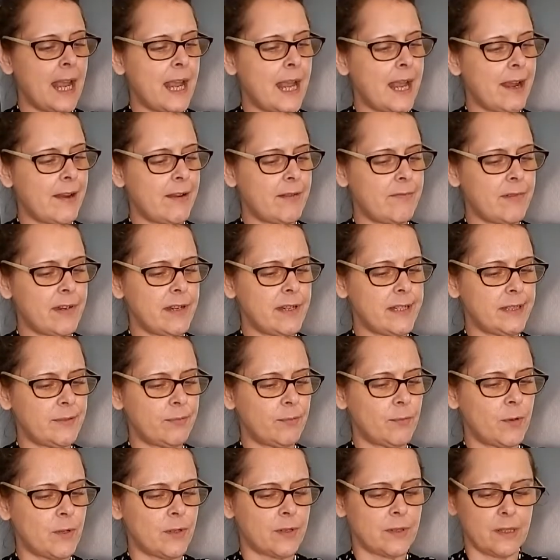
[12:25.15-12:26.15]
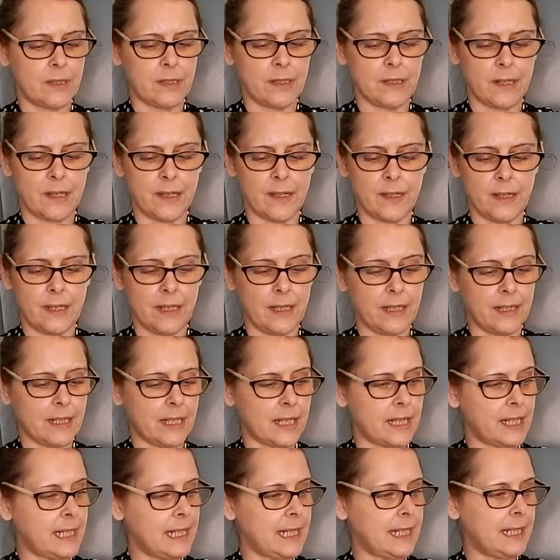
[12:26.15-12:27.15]
Harry's wand, I think
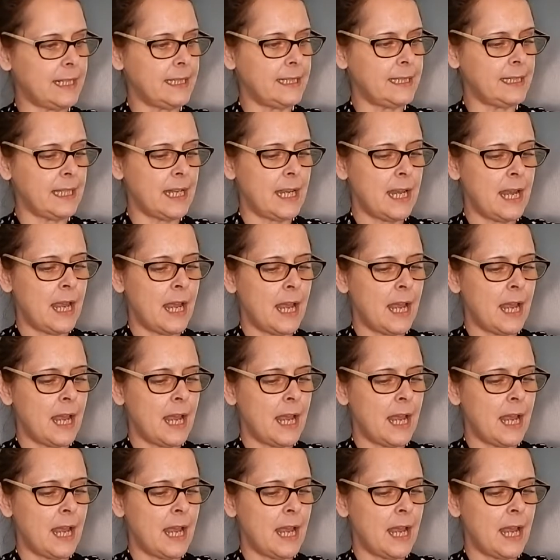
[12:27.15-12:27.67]
that is.